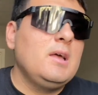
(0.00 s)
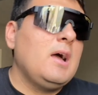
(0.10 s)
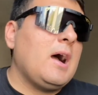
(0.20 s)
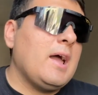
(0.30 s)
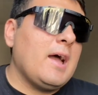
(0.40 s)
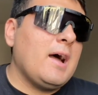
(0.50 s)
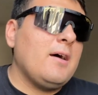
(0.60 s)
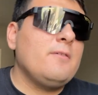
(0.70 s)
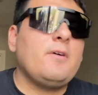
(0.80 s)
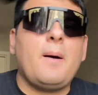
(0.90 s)
I
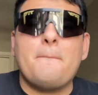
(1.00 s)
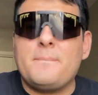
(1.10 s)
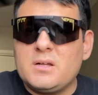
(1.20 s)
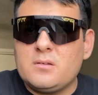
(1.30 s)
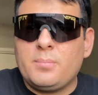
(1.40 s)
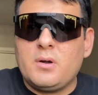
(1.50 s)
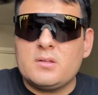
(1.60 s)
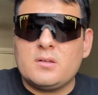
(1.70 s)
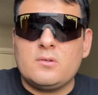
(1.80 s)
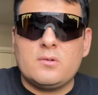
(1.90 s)
have a bunch of
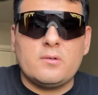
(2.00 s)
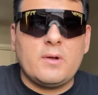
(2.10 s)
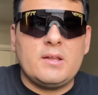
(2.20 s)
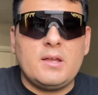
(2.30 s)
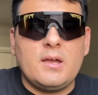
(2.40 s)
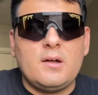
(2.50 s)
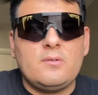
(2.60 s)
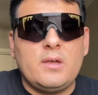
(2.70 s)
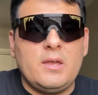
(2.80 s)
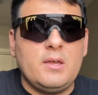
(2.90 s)
parts on order right now,
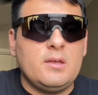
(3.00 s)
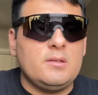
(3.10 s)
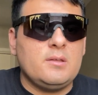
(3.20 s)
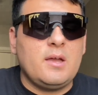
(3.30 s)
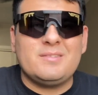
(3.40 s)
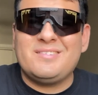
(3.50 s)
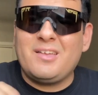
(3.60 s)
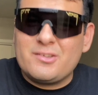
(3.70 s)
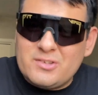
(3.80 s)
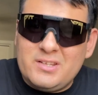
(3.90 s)
and I still
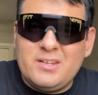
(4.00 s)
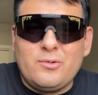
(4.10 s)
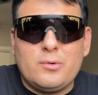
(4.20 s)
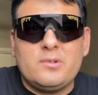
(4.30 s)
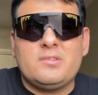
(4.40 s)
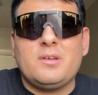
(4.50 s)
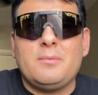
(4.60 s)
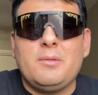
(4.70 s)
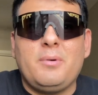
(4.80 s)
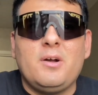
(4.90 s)
actually need to order some of
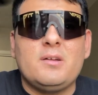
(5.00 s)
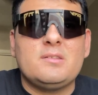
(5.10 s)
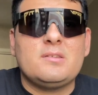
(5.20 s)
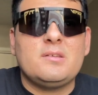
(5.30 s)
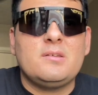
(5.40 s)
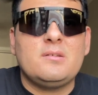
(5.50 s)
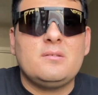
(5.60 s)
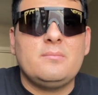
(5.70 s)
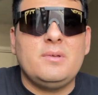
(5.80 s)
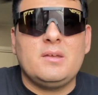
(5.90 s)
the parts
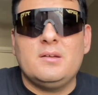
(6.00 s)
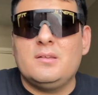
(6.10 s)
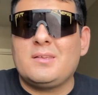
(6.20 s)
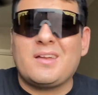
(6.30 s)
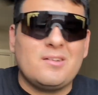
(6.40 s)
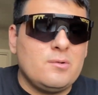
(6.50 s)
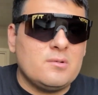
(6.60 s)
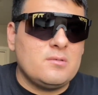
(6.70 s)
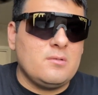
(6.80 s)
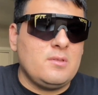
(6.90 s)
because I got to order
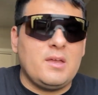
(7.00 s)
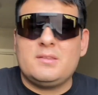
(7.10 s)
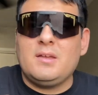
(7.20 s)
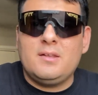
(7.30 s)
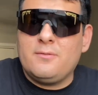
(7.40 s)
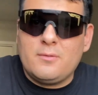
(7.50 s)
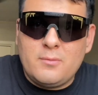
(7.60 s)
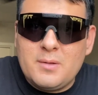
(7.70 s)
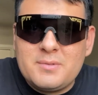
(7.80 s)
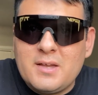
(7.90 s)
through like 10 different
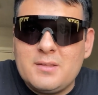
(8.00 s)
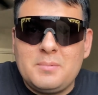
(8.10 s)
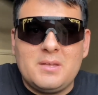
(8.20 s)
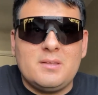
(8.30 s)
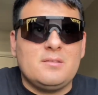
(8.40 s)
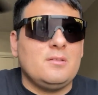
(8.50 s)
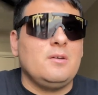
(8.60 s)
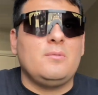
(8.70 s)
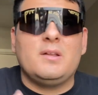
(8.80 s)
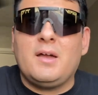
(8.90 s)
websites because no
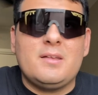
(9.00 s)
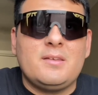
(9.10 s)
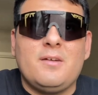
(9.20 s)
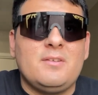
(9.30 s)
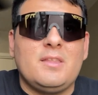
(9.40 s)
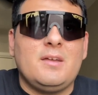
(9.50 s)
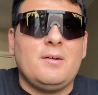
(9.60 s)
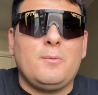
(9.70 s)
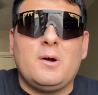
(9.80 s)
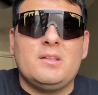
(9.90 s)
one has everything I
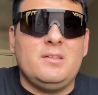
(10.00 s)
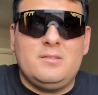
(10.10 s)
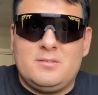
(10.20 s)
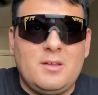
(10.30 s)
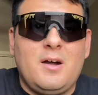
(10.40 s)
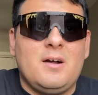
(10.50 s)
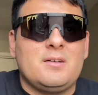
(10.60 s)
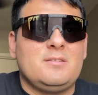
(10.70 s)
want in stock.